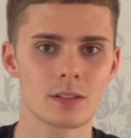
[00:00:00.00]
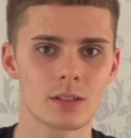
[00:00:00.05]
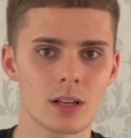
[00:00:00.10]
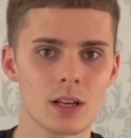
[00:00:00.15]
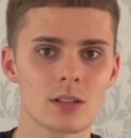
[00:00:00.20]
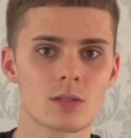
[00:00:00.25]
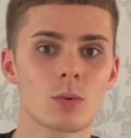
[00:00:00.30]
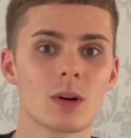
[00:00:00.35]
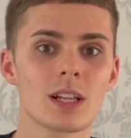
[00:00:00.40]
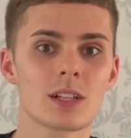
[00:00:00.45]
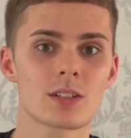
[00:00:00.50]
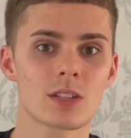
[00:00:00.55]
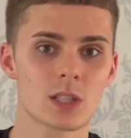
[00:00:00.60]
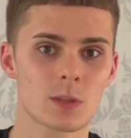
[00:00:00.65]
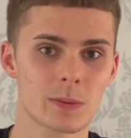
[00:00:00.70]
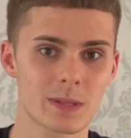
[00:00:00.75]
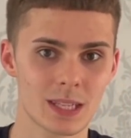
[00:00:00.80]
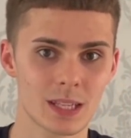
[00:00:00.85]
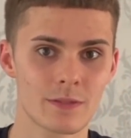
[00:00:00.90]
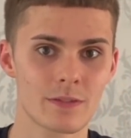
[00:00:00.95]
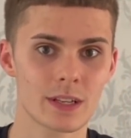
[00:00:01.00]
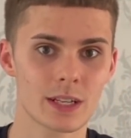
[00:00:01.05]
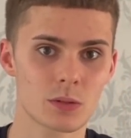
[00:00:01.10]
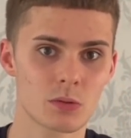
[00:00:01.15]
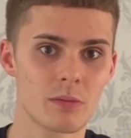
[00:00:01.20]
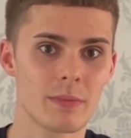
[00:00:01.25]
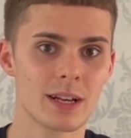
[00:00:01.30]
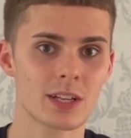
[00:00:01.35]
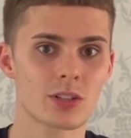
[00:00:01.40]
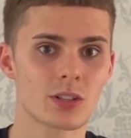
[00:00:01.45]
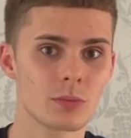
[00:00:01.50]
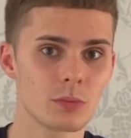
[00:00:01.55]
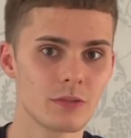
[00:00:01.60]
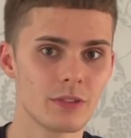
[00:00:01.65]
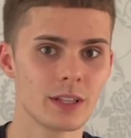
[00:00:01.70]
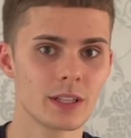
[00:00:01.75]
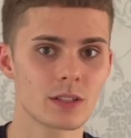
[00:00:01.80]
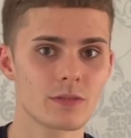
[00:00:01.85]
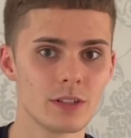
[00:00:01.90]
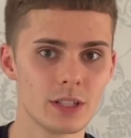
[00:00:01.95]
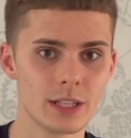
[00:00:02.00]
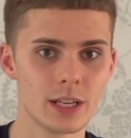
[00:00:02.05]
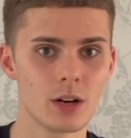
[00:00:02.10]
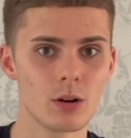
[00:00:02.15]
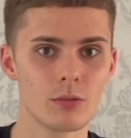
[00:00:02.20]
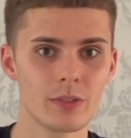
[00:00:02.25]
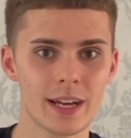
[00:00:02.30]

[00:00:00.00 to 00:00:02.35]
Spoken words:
as well as the specifics we mentioned within this video.